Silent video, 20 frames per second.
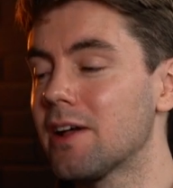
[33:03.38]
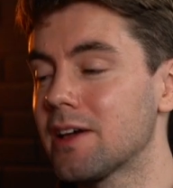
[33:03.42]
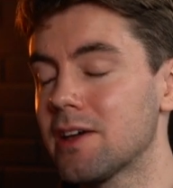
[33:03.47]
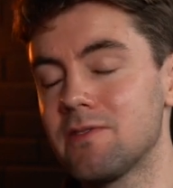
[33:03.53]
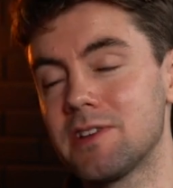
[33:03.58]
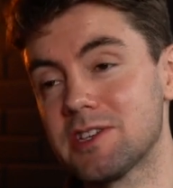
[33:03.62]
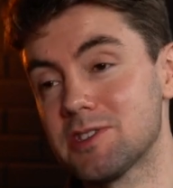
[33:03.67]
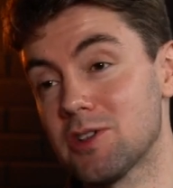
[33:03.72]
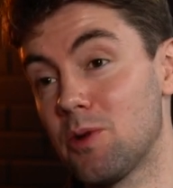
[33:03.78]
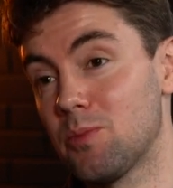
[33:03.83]
give
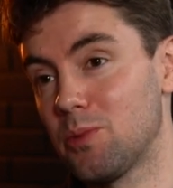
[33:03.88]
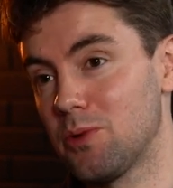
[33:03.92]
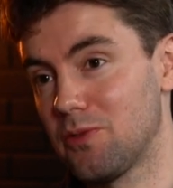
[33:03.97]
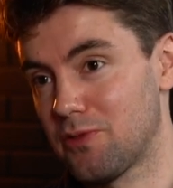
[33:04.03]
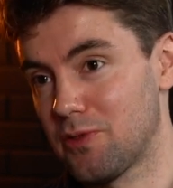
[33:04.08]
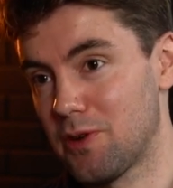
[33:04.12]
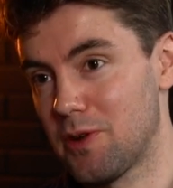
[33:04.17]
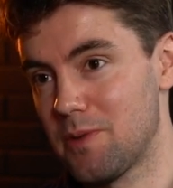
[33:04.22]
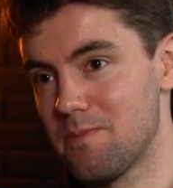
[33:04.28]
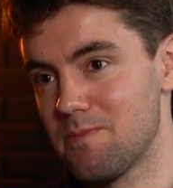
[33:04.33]
an example
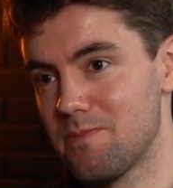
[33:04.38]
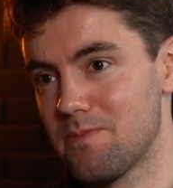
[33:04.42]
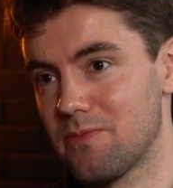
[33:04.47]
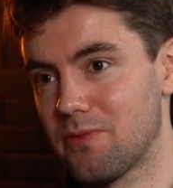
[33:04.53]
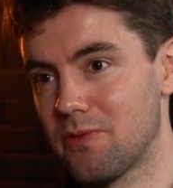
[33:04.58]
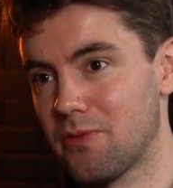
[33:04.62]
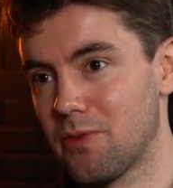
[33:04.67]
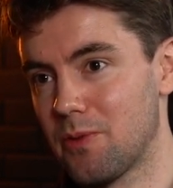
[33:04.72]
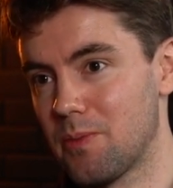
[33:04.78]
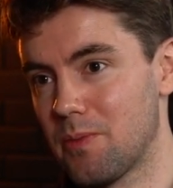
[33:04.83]
from
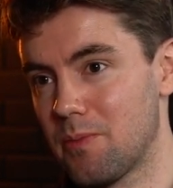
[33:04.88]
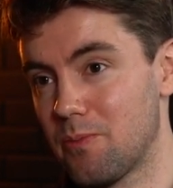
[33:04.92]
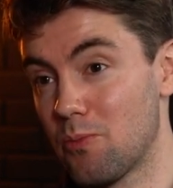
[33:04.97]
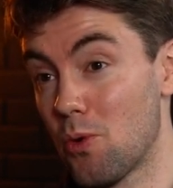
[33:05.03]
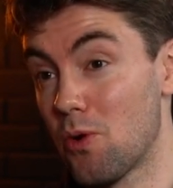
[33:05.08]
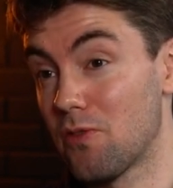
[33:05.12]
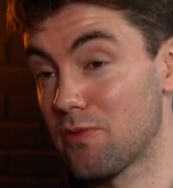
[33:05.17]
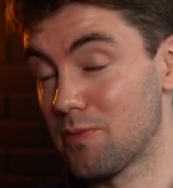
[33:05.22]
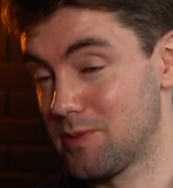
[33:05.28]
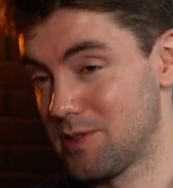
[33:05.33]
the
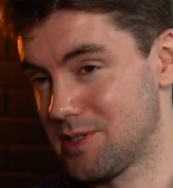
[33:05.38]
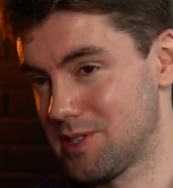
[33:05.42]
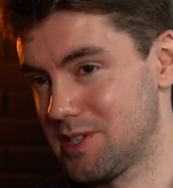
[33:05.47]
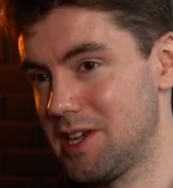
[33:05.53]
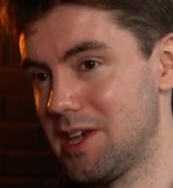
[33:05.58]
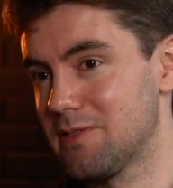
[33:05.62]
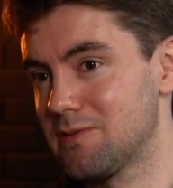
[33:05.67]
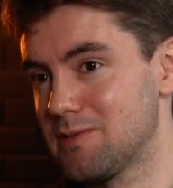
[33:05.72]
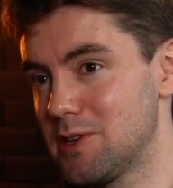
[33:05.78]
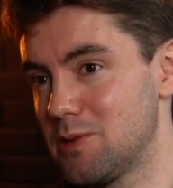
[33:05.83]

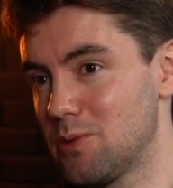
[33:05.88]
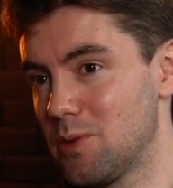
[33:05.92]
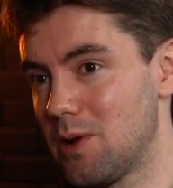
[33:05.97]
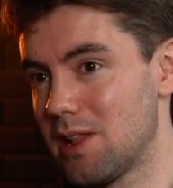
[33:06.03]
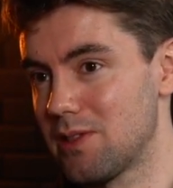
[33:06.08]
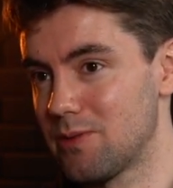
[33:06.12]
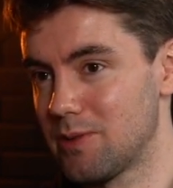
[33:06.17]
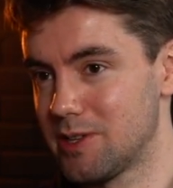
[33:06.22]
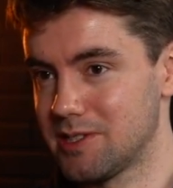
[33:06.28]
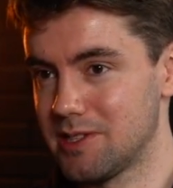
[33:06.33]
CFD
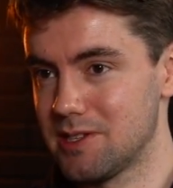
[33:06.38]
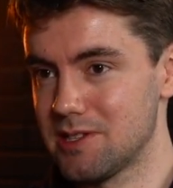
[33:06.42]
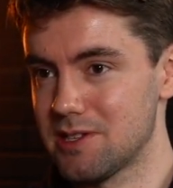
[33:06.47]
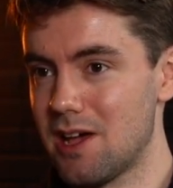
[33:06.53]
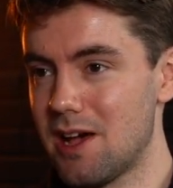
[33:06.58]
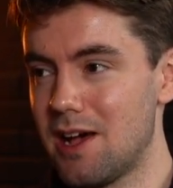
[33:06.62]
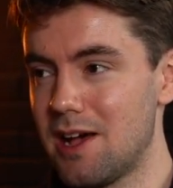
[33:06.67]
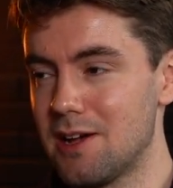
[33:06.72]
world, which is,